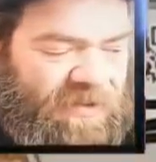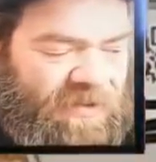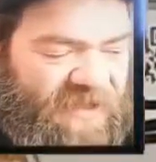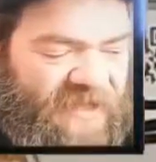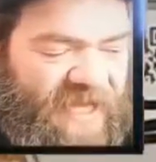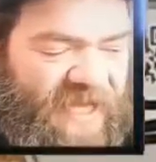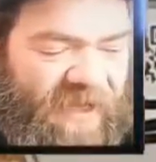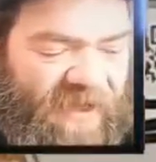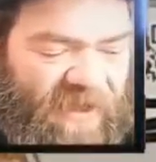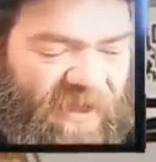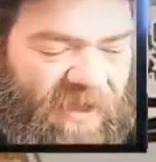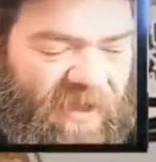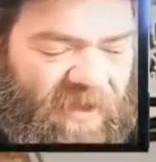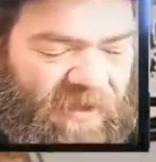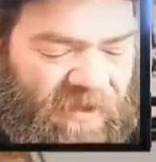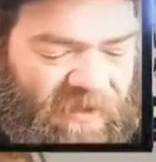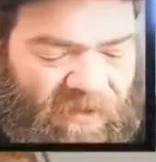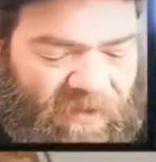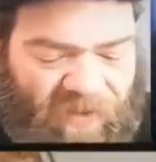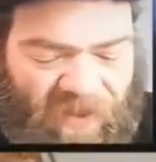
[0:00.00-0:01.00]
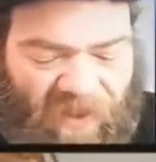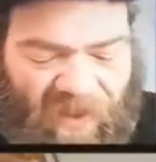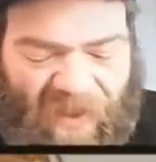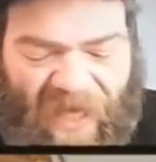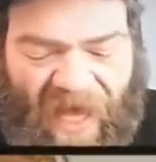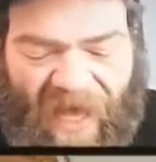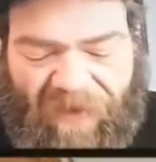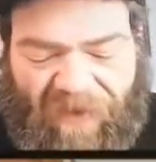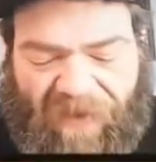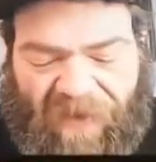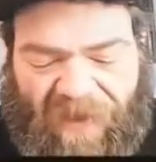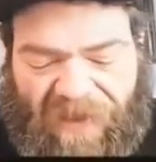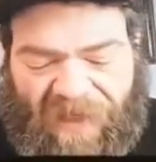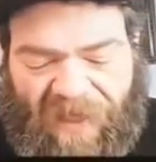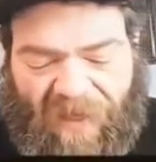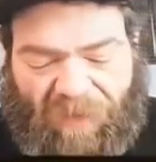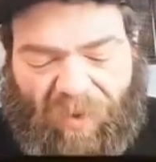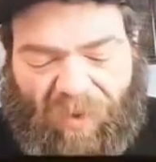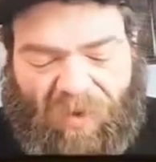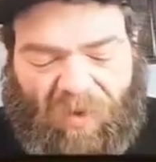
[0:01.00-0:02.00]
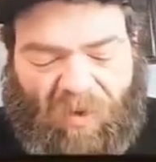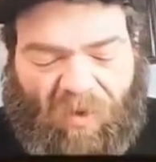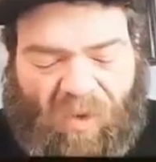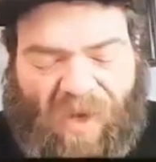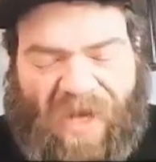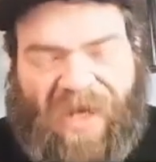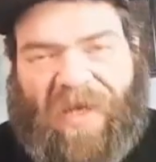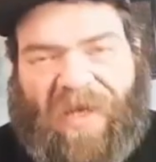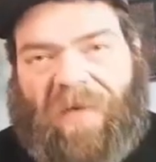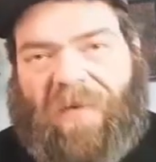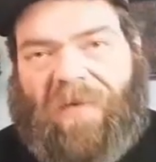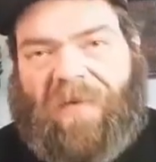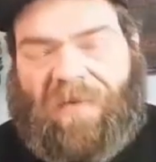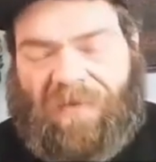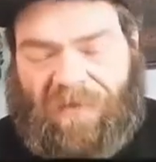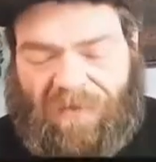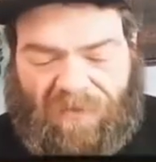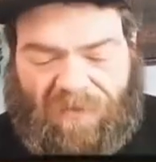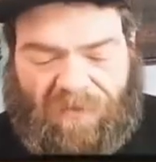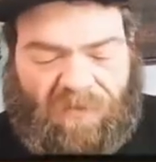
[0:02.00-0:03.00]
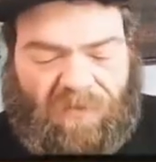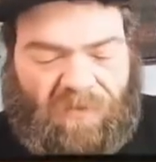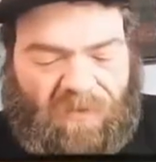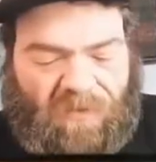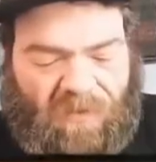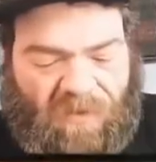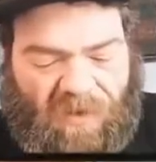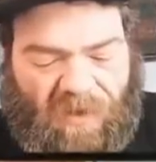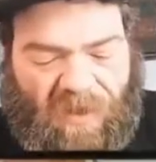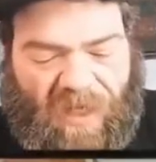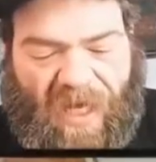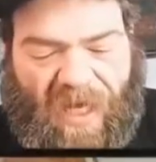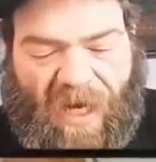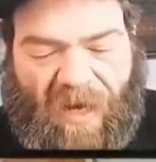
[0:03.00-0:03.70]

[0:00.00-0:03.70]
take a look. I'm going to gather this up real quick. And I